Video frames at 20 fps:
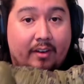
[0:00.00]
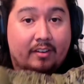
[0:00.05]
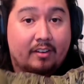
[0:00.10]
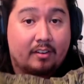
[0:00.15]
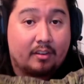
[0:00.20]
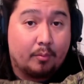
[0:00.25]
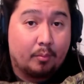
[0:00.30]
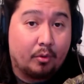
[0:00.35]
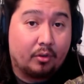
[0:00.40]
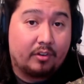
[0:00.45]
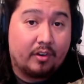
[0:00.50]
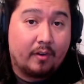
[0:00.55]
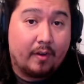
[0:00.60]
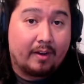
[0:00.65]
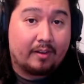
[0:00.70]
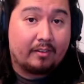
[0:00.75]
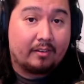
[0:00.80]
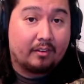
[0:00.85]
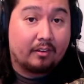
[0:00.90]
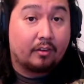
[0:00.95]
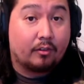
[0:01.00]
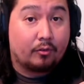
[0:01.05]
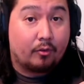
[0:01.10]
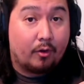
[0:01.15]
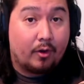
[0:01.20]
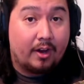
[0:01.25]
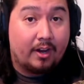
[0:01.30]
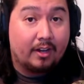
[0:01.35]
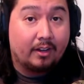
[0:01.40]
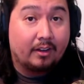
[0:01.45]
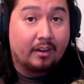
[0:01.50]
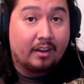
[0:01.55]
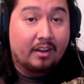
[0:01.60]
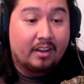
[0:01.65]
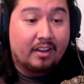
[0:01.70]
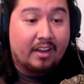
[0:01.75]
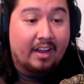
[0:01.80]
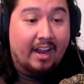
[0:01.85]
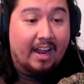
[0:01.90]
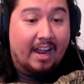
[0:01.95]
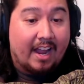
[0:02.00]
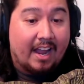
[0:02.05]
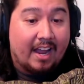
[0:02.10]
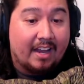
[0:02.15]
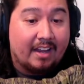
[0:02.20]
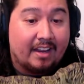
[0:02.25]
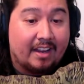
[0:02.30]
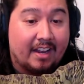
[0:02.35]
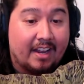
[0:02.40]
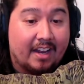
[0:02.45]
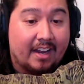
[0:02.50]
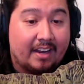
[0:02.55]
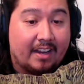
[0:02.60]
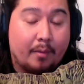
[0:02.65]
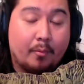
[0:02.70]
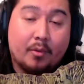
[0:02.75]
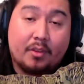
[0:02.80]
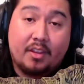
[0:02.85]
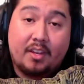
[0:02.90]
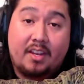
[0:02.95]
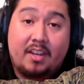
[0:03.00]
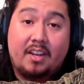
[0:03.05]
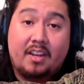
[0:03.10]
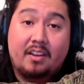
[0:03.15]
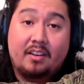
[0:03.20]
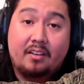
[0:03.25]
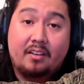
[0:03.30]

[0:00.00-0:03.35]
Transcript: It's the Bull T-Rex because it's green, and it came with the